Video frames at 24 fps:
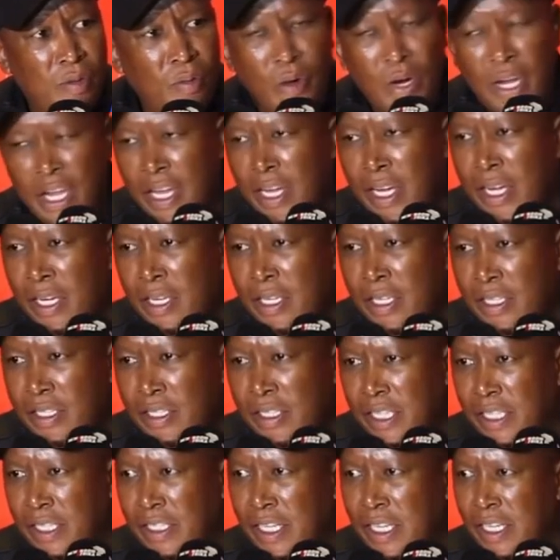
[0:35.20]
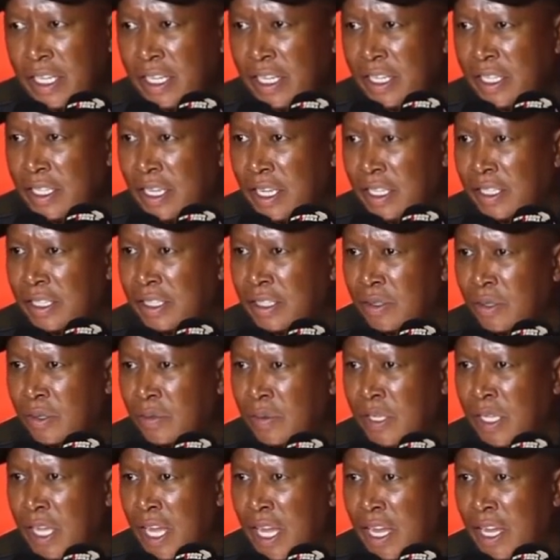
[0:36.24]
where certain leaders
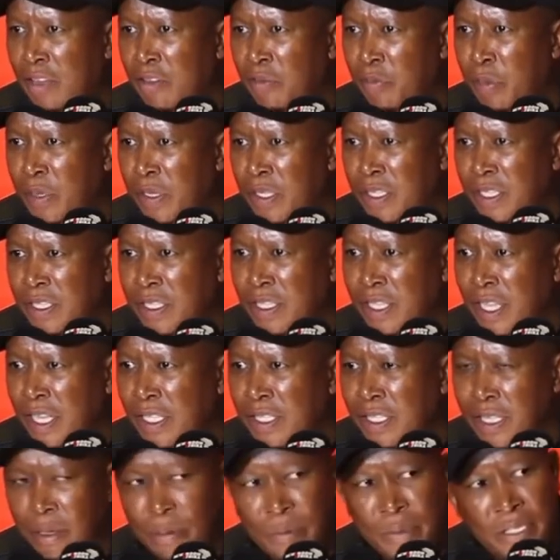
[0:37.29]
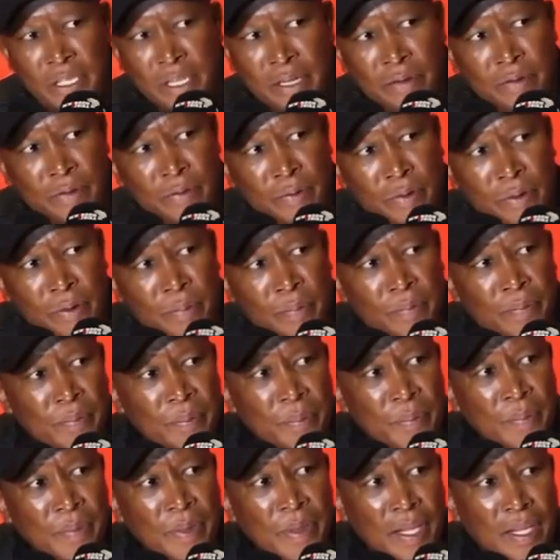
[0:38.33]
of the IFP distance themselves from
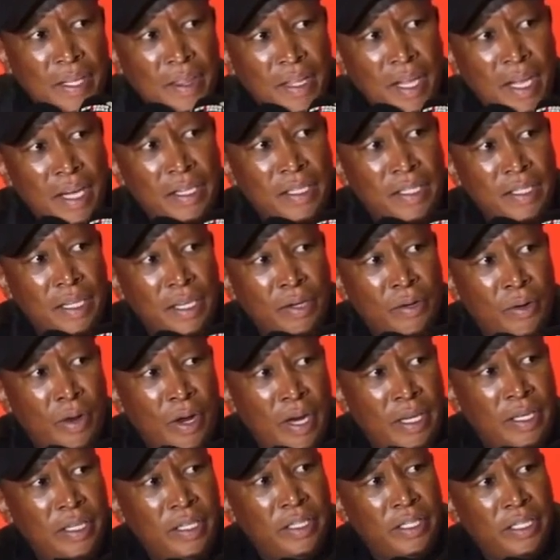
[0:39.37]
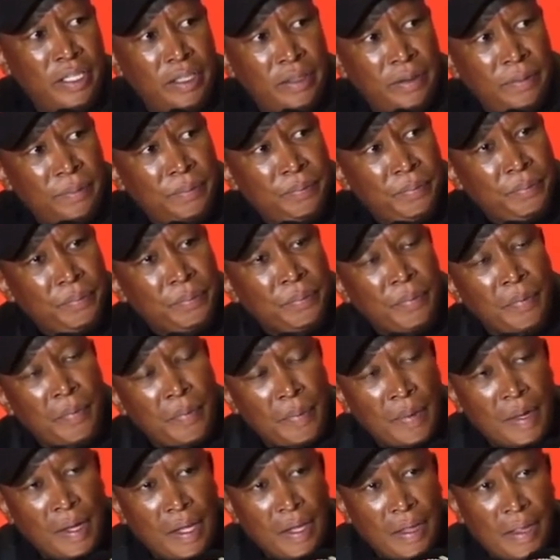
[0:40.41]
that coalition.
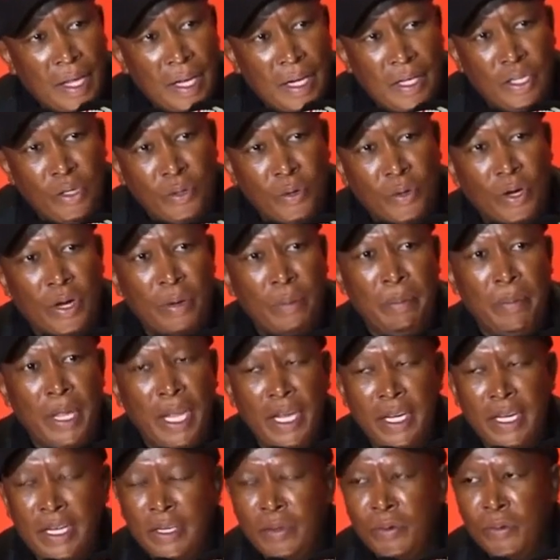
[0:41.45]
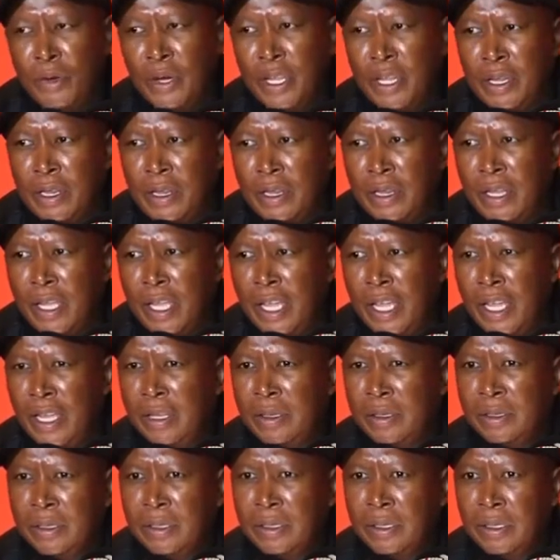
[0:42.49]
Then you remain with
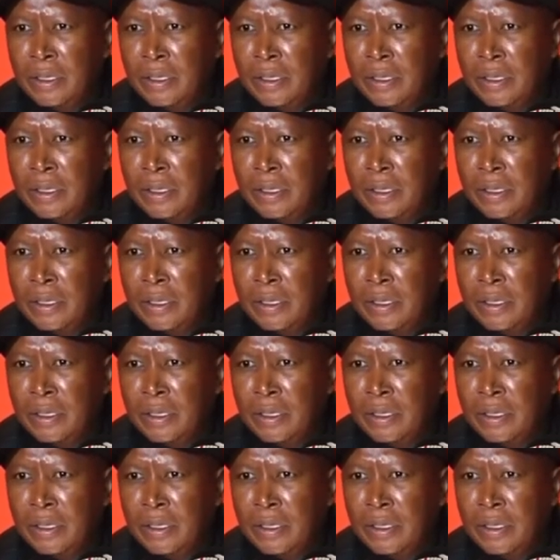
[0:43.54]
the